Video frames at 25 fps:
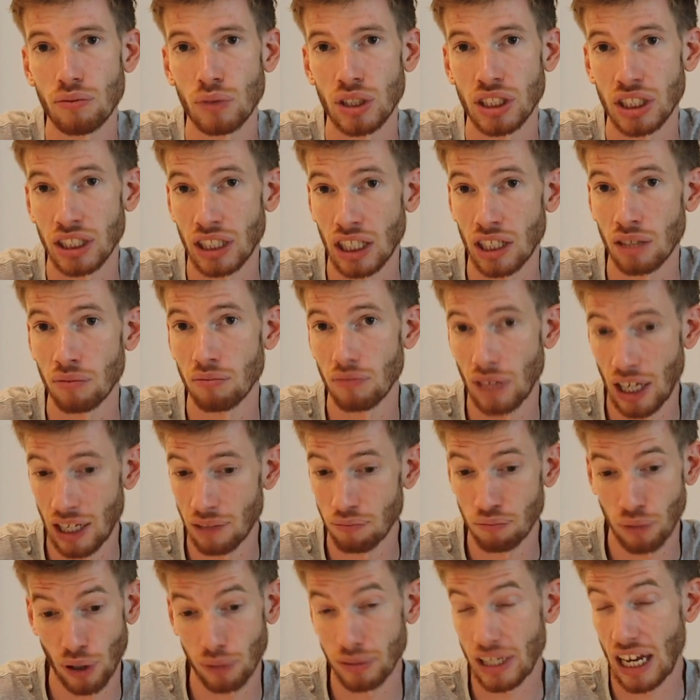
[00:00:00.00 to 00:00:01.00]
Which are gonna,
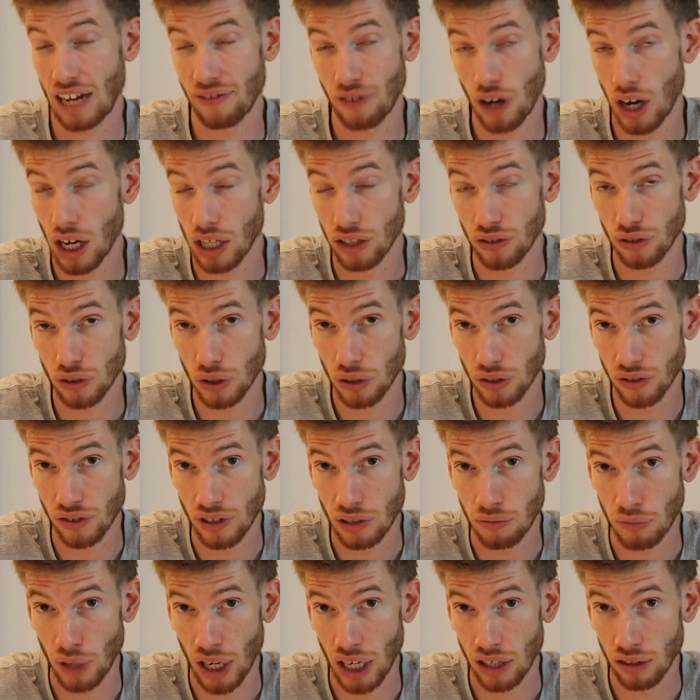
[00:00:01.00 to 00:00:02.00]
and probably have higher scores
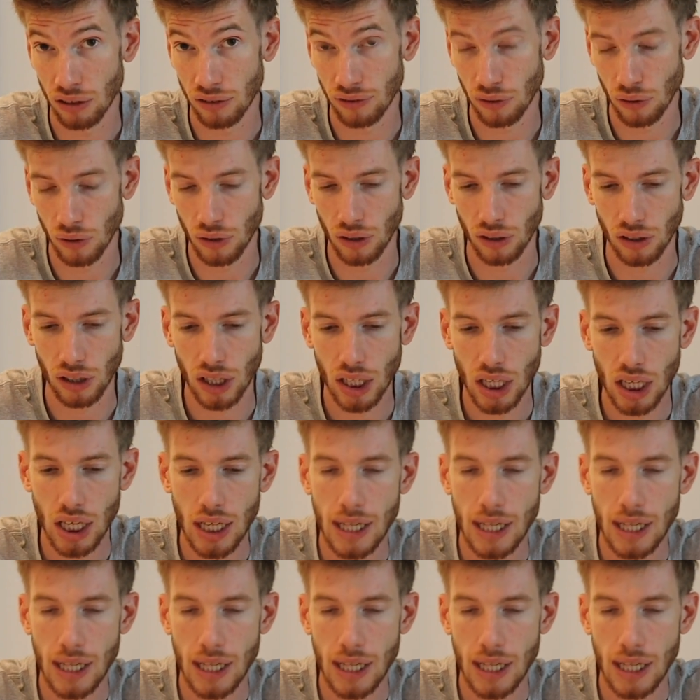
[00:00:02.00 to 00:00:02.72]
than mine overall.